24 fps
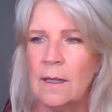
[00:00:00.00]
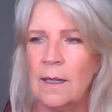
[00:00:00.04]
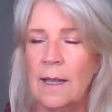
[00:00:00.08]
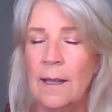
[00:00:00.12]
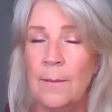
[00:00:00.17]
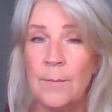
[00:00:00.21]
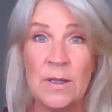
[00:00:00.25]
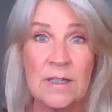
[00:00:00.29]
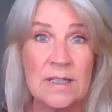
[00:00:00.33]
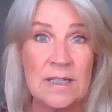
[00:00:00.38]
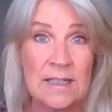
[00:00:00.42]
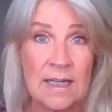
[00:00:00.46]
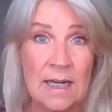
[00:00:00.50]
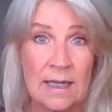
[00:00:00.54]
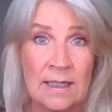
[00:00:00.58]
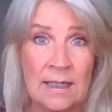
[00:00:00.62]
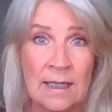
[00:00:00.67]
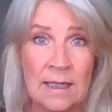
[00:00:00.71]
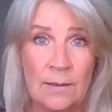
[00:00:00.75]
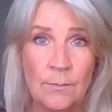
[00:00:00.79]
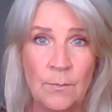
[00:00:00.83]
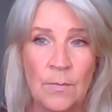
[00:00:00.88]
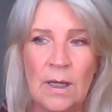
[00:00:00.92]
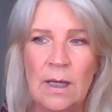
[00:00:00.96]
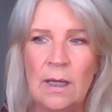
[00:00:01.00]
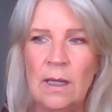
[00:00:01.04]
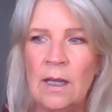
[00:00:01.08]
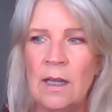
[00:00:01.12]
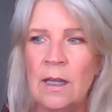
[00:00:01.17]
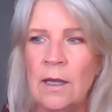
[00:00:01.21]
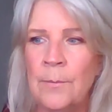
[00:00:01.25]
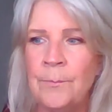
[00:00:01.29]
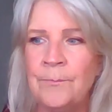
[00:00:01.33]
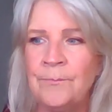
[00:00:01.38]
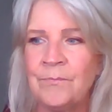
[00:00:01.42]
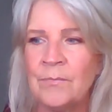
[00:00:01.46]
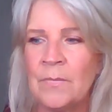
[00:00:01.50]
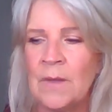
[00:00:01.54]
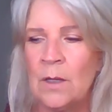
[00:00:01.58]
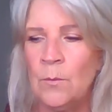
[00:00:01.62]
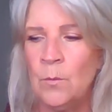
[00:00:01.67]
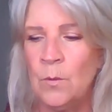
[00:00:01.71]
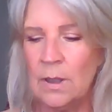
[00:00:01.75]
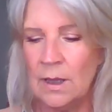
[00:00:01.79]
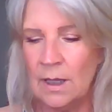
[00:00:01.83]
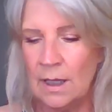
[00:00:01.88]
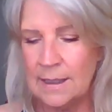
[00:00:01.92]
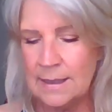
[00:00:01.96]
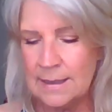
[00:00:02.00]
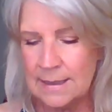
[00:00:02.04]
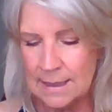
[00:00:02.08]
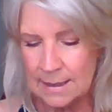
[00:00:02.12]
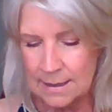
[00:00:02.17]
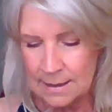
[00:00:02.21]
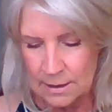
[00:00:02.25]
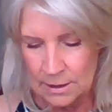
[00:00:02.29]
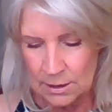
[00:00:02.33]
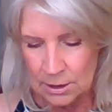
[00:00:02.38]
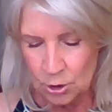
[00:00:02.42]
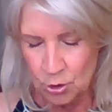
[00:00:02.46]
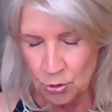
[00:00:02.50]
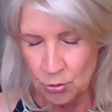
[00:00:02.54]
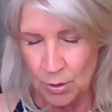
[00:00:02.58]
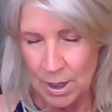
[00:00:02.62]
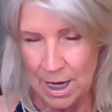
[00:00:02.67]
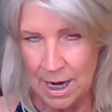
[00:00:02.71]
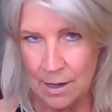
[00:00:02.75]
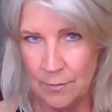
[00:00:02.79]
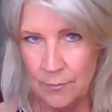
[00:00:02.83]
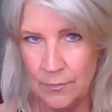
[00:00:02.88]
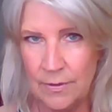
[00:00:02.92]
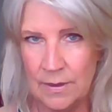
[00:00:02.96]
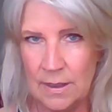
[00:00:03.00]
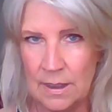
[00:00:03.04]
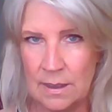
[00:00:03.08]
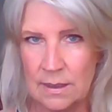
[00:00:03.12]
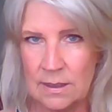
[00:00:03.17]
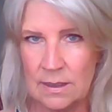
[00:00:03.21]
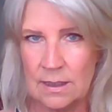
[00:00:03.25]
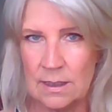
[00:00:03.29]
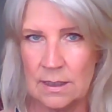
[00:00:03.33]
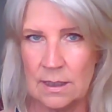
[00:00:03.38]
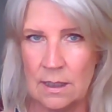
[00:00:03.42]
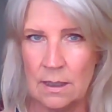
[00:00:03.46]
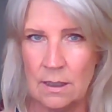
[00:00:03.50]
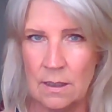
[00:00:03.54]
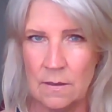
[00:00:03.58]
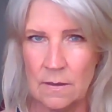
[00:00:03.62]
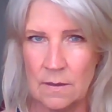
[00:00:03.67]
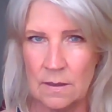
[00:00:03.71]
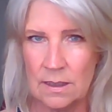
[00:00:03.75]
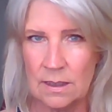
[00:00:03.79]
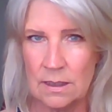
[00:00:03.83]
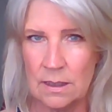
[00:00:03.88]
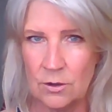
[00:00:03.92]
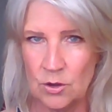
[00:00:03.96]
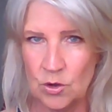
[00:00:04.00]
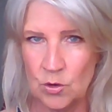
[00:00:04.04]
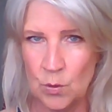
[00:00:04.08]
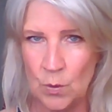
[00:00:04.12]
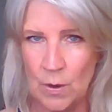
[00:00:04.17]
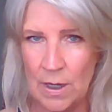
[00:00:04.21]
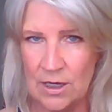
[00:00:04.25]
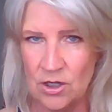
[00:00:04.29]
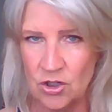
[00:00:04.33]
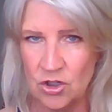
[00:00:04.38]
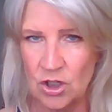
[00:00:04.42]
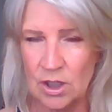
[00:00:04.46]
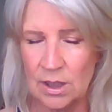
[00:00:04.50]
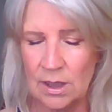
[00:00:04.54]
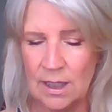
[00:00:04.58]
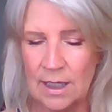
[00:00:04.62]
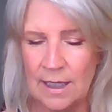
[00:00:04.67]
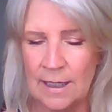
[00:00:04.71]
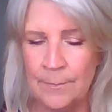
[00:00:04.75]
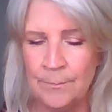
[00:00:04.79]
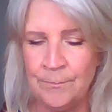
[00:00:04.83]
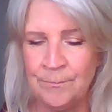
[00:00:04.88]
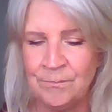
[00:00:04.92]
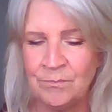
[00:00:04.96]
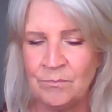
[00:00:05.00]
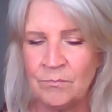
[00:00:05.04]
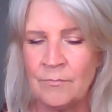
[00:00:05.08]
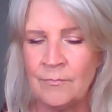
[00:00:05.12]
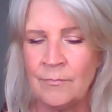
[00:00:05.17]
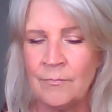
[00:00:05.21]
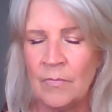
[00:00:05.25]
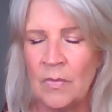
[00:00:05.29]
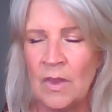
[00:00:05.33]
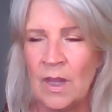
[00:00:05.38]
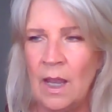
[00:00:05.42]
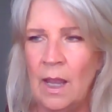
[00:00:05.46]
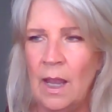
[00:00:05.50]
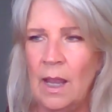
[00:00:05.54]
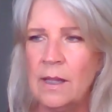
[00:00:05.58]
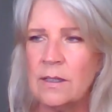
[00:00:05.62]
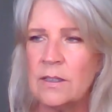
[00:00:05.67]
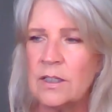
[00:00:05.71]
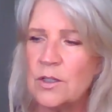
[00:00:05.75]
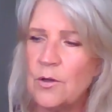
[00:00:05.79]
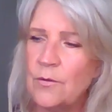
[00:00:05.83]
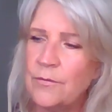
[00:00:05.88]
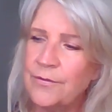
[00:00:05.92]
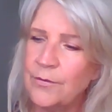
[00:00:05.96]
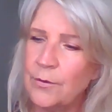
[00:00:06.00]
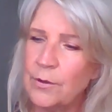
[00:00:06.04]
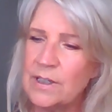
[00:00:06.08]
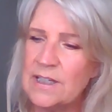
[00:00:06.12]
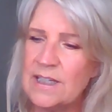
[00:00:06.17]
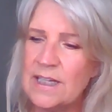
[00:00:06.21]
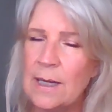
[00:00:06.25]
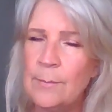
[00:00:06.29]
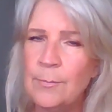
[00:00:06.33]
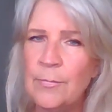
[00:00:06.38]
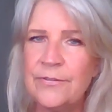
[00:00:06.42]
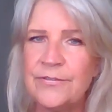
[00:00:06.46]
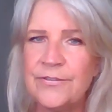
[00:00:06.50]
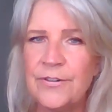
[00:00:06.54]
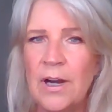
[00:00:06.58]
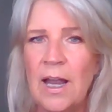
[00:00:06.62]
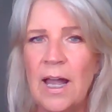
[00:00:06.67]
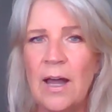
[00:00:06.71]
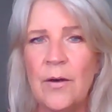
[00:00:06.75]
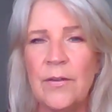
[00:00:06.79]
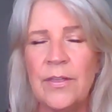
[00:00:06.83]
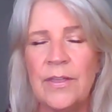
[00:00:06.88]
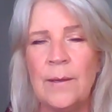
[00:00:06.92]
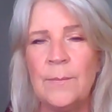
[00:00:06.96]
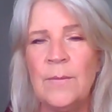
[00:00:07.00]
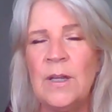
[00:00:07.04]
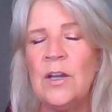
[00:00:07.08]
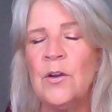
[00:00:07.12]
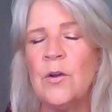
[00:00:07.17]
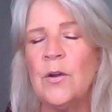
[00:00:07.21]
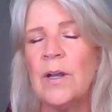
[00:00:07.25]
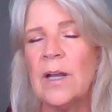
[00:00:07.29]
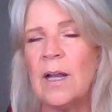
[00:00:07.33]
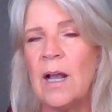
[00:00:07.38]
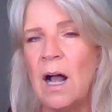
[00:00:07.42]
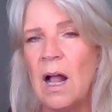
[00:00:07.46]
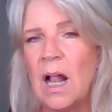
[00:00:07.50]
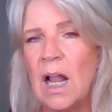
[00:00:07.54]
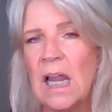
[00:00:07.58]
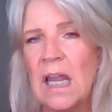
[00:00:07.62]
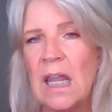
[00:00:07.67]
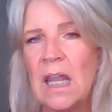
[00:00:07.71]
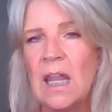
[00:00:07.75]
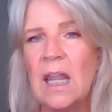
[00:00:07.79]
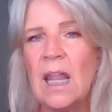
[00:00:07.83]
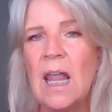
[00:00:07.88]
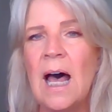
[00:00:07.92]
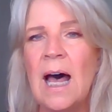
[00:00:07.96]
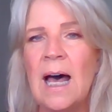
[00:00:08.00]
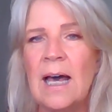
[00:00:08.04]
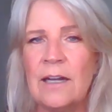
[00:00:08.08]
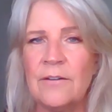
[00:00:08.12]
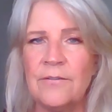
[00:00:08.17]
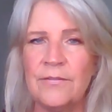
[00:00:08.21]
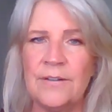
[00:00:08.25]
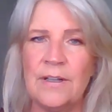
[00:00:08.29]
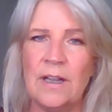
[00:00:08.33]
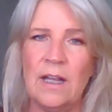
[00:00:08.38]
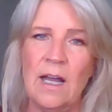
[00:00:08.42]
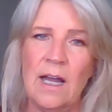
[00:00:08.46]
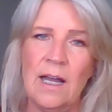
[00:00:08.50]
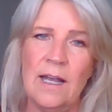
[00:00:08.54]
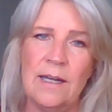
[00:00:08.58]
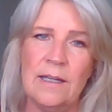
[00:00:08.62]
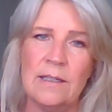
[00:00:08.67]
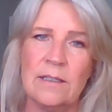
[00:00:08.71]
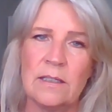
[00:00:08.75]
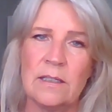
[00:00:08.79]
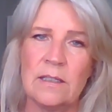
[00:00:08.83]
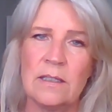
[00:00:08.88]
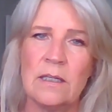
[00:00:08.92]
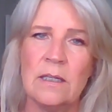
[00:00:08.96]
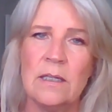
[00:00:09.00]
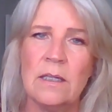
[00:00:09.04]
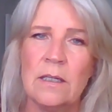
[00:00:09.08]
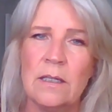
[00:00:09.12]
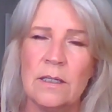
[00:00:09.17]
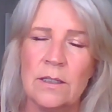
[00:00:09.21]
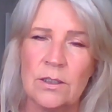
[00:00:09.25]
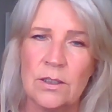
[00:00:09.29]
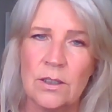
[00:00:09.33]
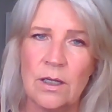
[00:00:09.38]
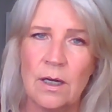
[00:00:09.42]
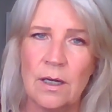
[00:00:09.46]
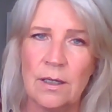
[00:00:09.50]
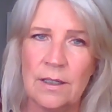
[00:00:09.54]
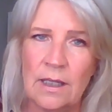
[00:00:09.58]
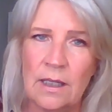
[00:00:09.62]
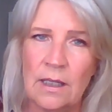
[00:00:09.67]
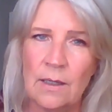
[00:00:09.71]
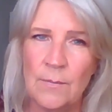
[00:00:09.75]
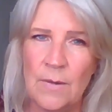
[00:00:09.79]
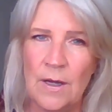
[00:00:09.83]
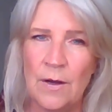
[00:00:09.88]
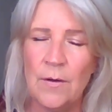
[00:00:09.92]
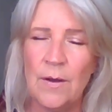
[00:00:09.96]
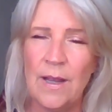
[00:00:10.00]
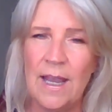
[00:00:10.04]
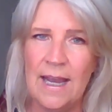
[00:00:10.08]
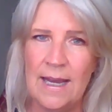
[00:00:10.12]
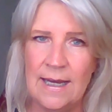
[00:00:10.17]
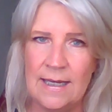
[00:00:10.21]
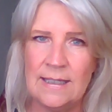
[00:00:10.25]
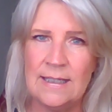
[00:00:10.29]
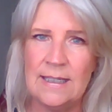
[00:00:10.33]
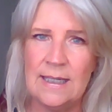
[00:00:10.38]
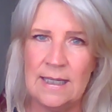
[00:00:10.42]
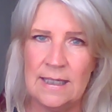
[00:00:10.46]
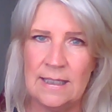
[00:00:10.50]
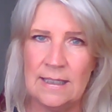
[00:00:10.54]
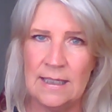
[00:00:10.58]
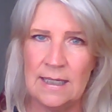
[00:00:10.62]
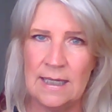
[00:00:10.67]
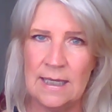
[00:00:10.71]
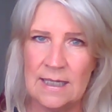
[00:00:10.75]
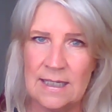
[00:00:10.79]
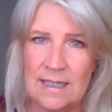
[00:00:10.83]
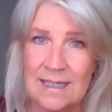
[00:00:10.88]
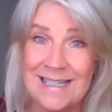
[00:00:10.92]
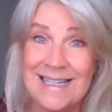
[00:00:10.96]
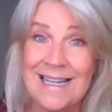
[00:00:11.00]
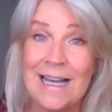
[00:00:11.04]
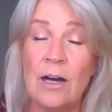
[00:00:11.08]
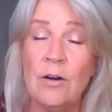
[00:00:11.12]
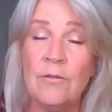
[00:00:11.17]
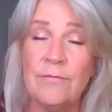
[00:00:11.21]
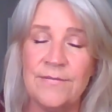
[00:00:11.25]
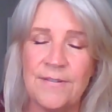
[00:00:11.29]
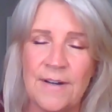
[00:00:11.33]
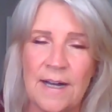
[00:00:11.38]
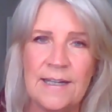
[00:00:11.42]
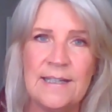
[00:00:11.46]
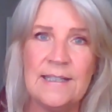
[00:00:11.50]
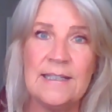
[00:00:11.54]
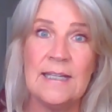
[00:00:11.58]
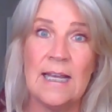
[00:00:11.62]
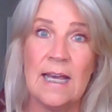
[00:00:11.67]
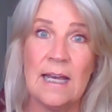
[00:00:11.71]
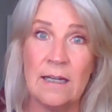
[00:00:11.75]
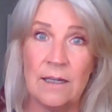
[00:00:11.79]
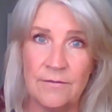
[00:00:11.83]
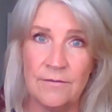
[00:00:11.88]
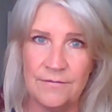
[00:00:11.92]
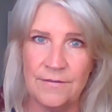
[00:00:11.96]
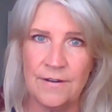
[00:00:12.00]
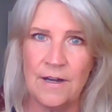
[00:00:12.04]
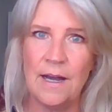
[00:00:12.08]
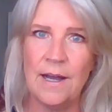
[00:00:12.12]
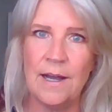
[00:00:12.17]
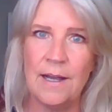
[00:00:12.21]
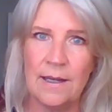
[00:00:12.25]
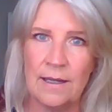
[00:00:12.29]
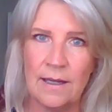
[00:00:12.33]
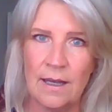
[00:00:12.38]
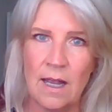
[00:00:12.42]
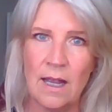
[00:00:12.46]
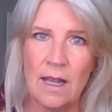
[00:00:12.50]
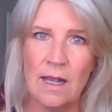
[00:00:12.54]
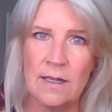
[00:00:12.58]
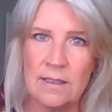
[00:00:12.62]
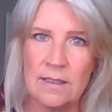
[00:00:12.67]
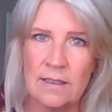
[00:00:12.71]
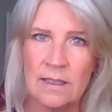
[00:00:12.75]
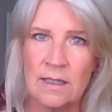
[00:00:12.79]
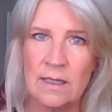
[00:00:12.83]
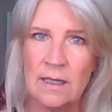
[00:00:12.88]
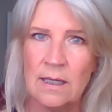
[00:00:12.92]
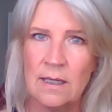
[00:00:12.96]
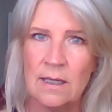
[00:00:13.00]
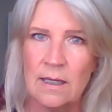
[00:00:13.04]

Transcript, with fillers: am a psychic medium, we like to ground this uh, situationally. And so, for example, for health, I'm hearing a lot of clients talking about ADD, self identifying as